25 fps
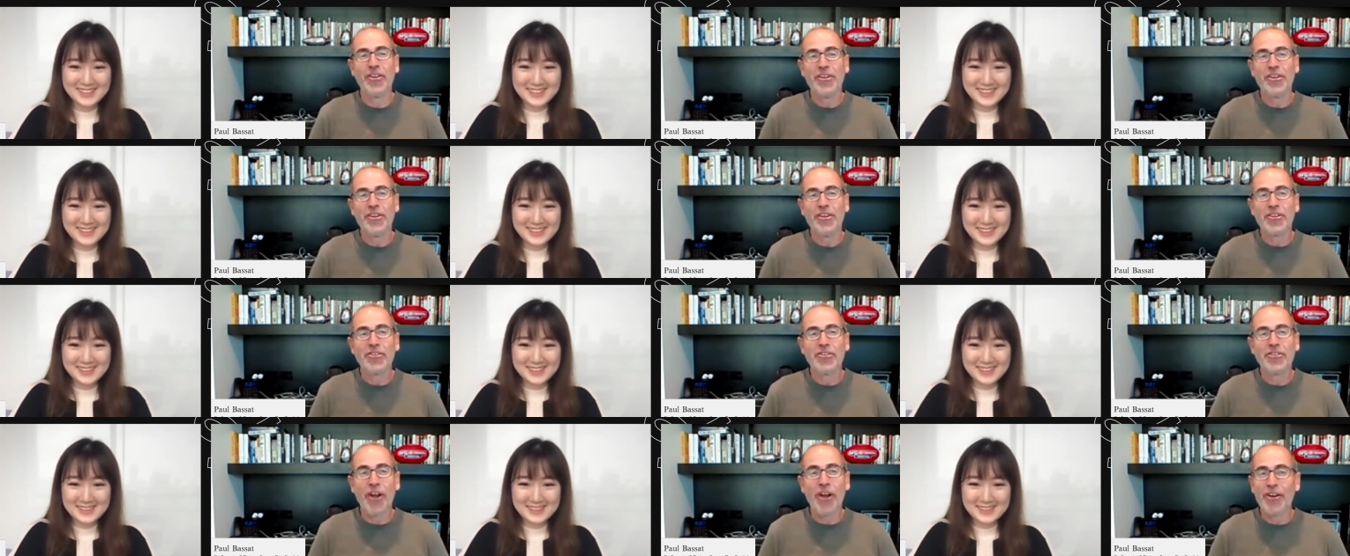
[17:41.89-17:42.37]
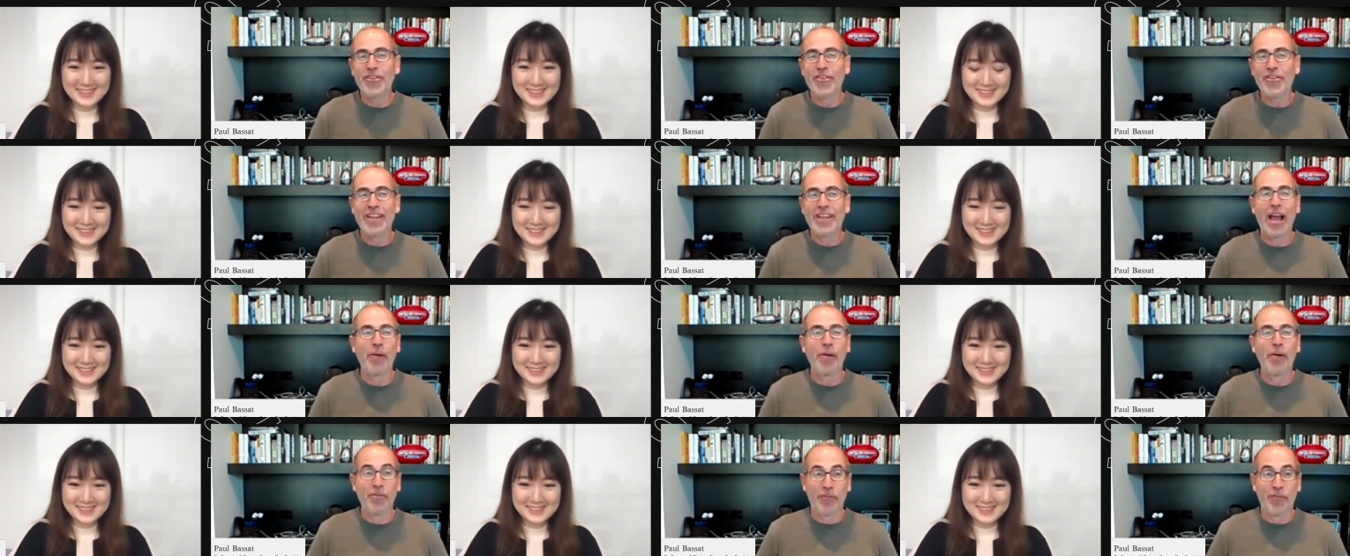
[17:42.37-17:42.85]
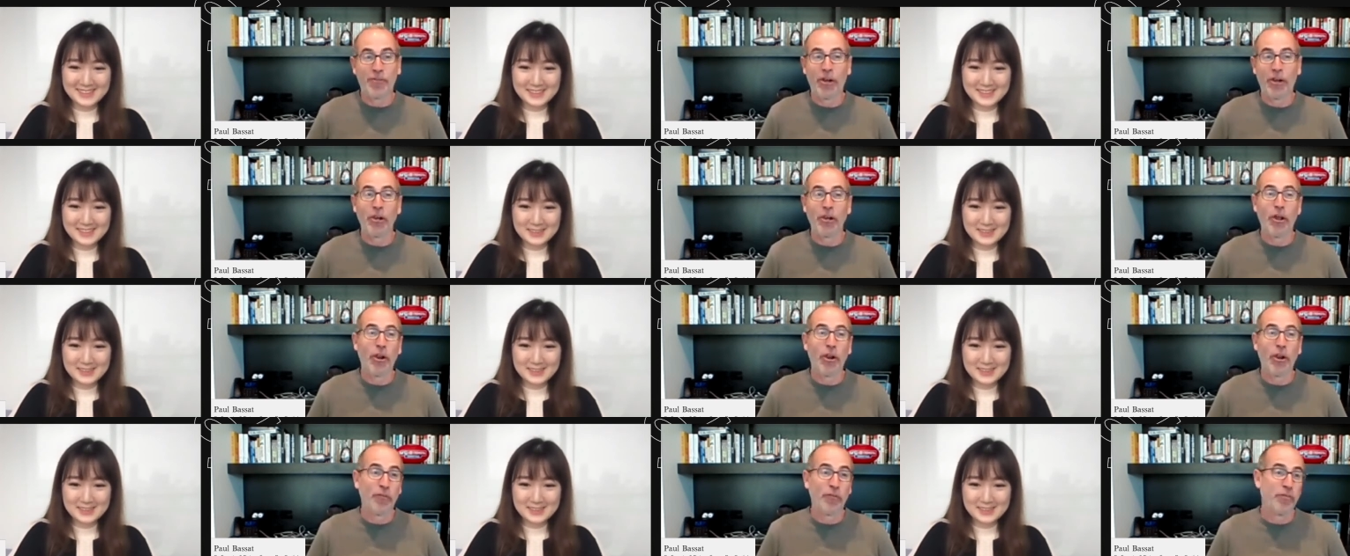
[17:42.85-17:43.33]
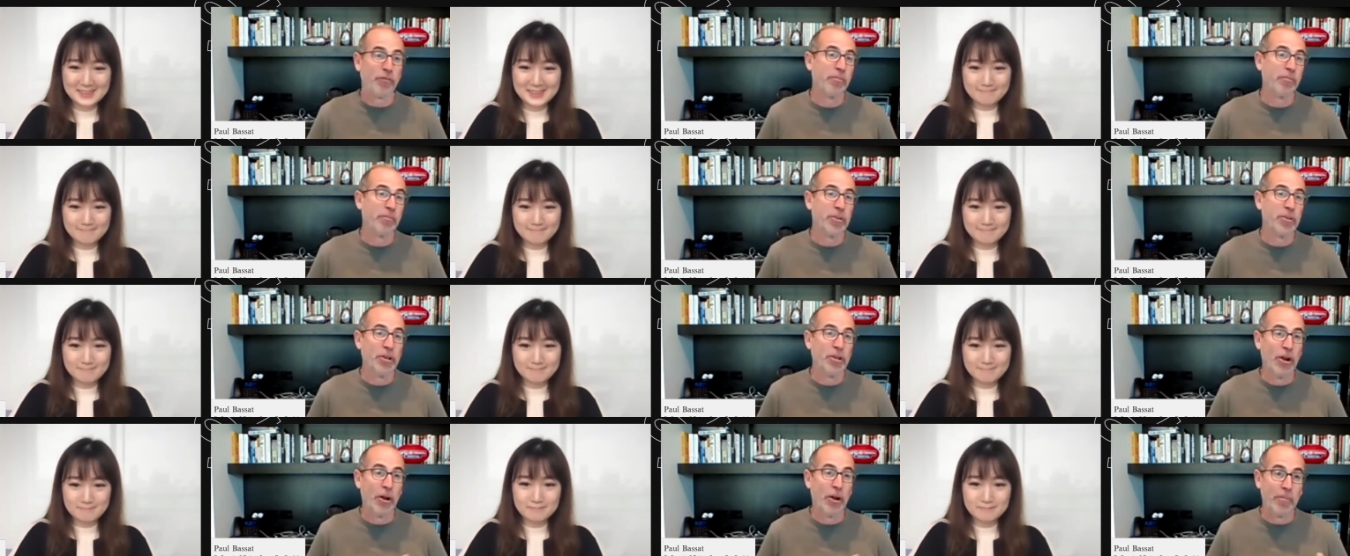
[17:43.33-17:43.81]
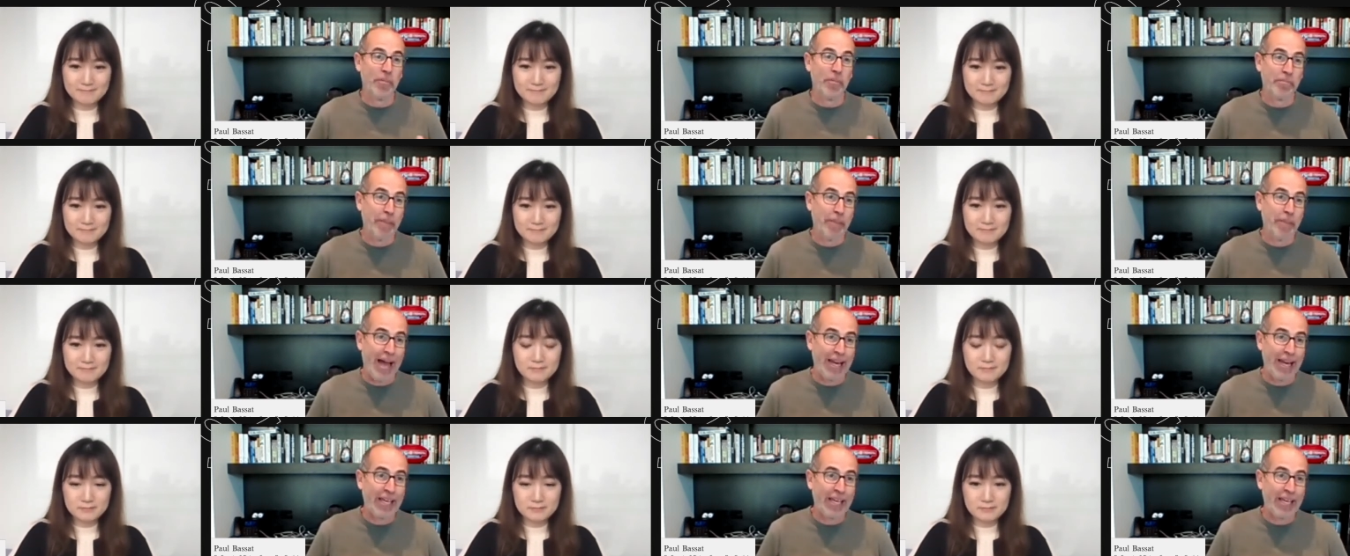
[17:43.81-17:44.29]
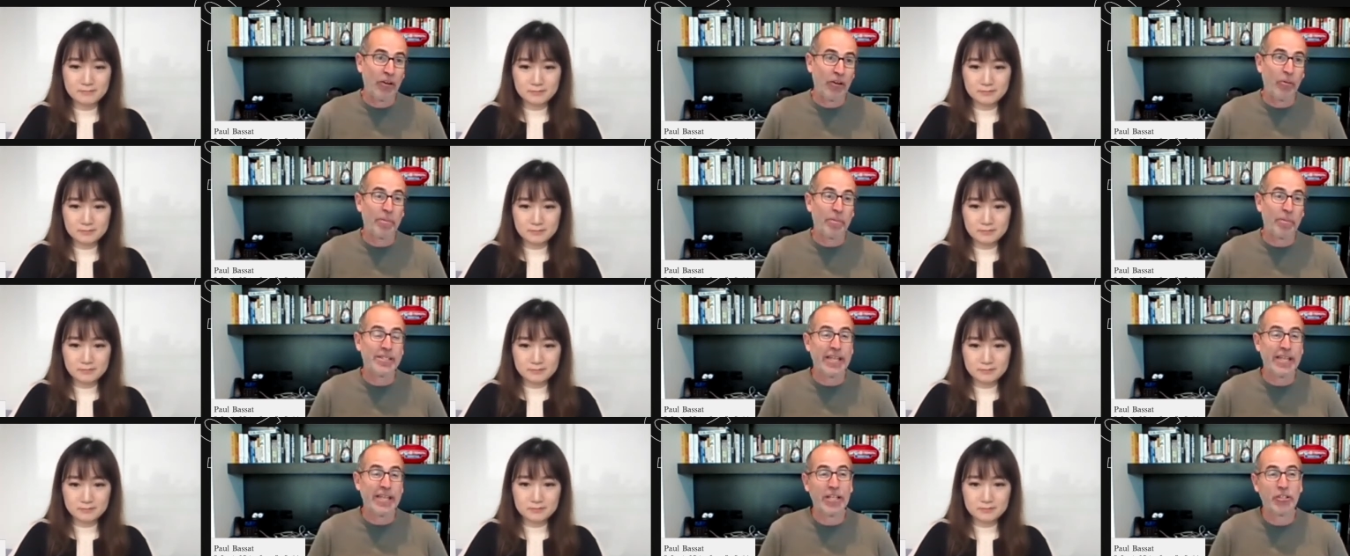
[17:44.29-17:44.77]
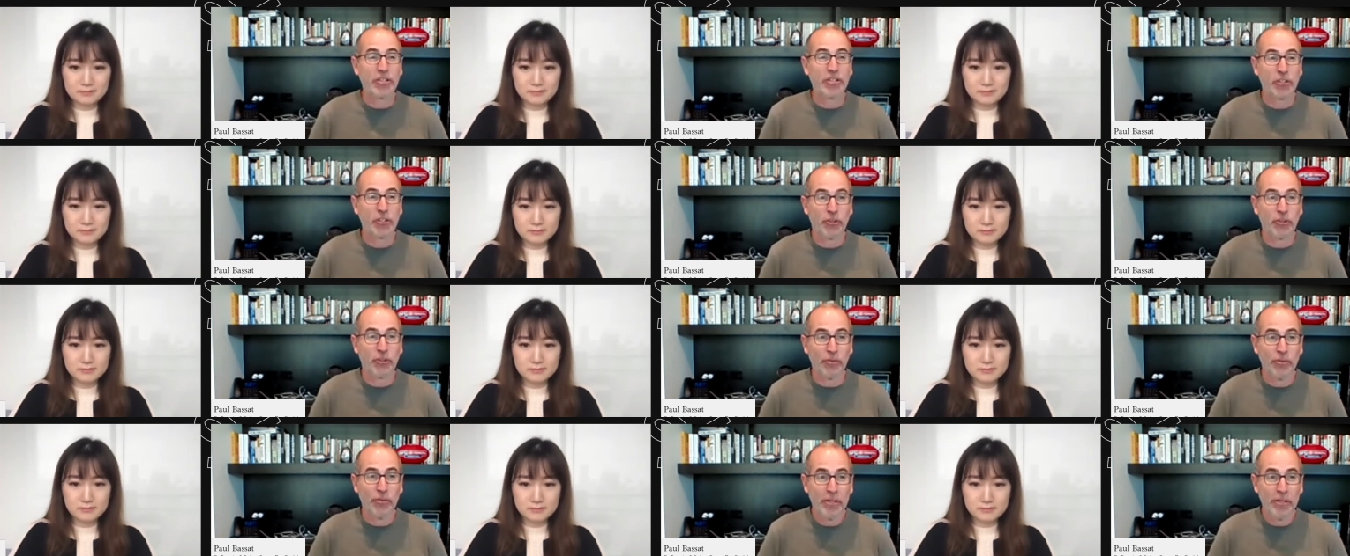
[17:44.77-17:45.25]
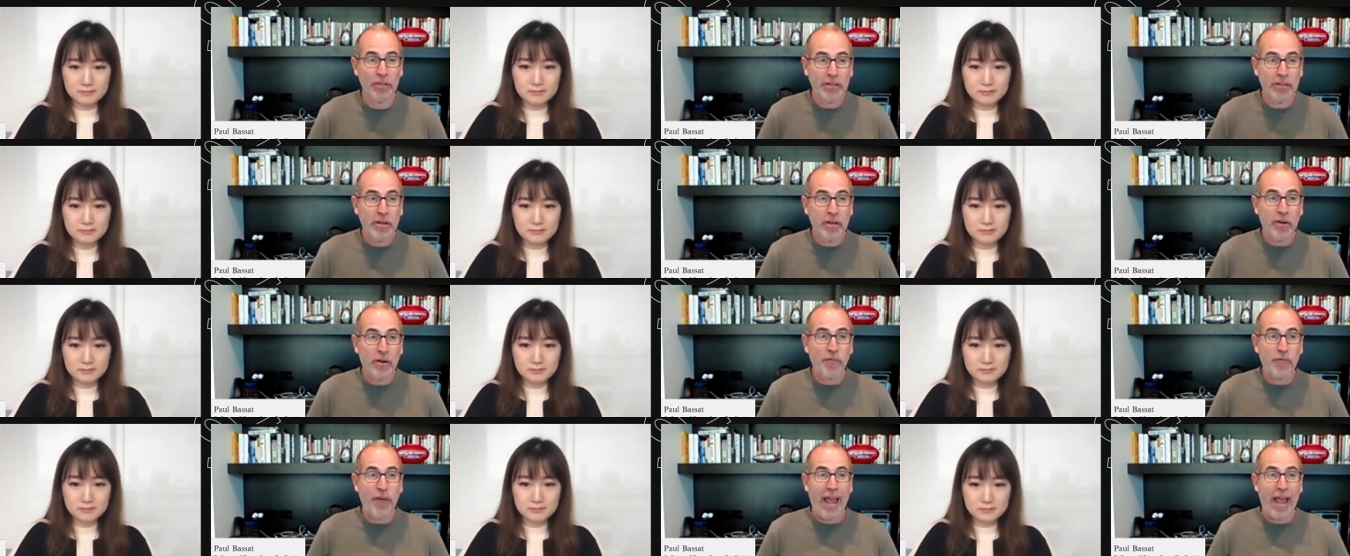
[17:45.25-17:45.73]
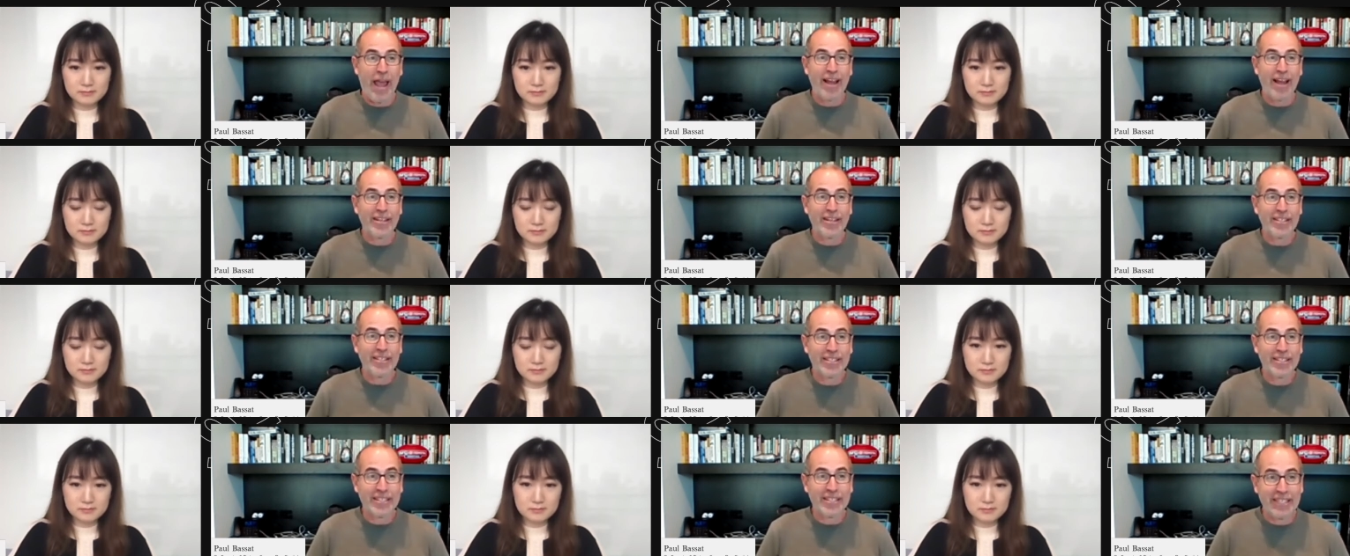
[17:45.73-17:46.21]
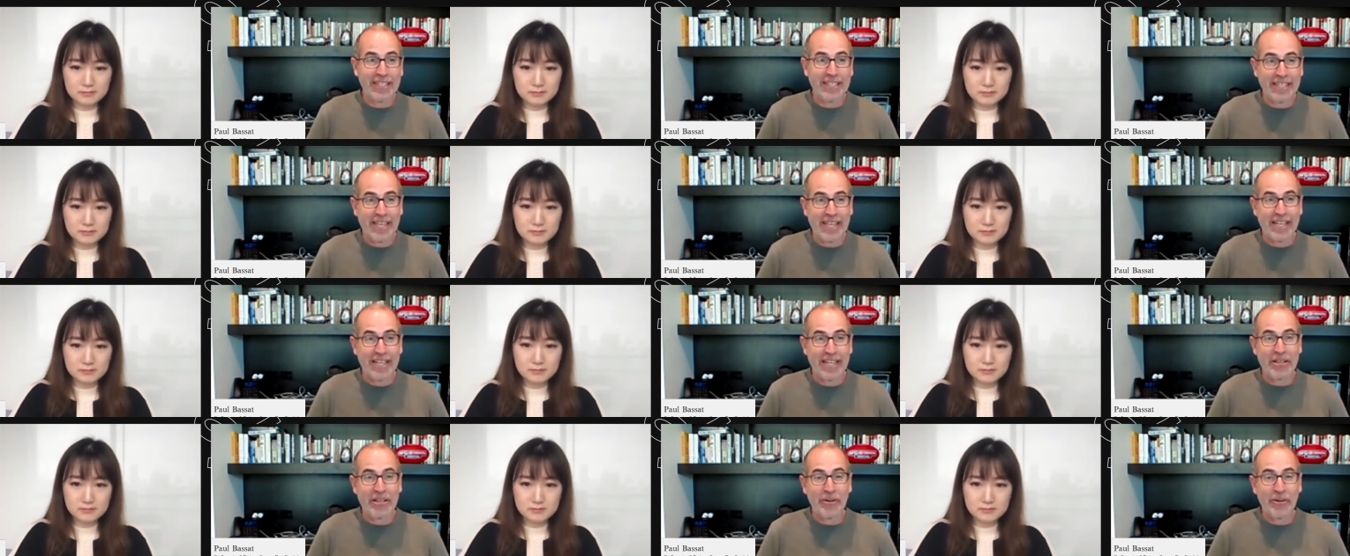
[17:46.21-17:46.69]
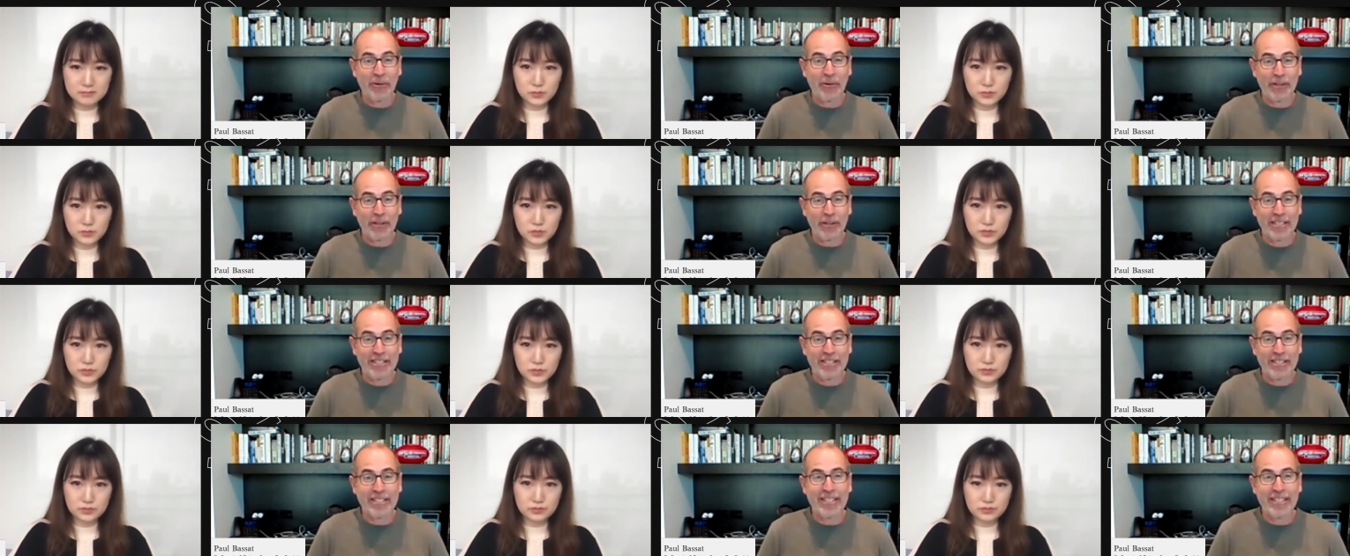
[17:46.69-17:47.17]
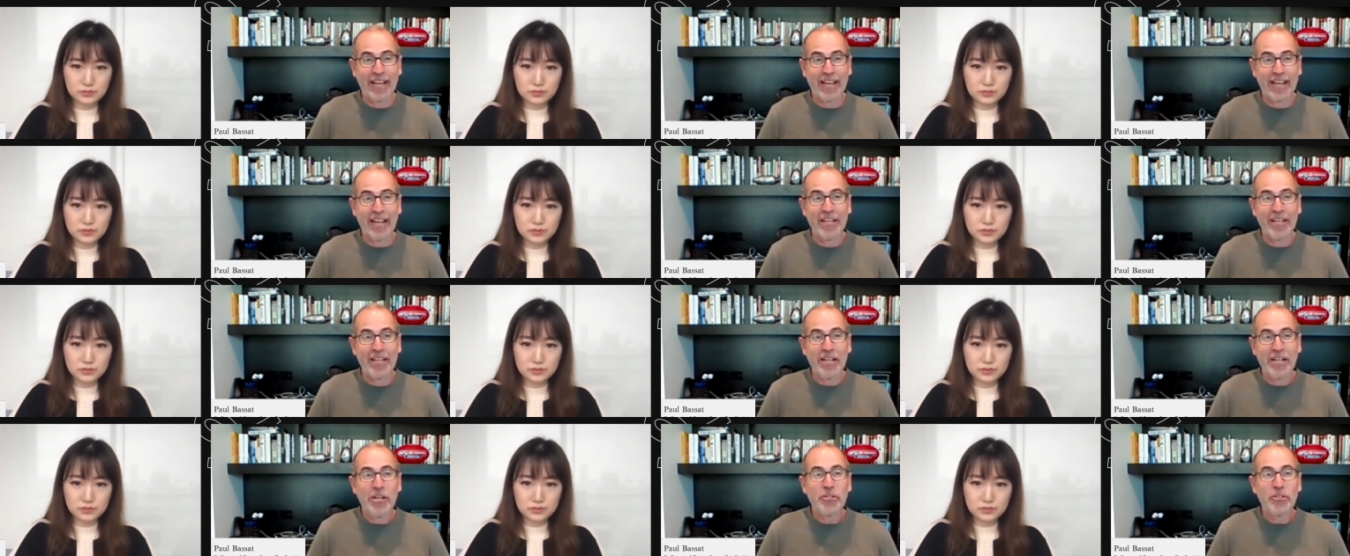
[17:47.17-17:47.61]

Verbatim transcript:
Speaker 1: No doubt we've got a lot of, you know, budding or potential founders in, in the audience today.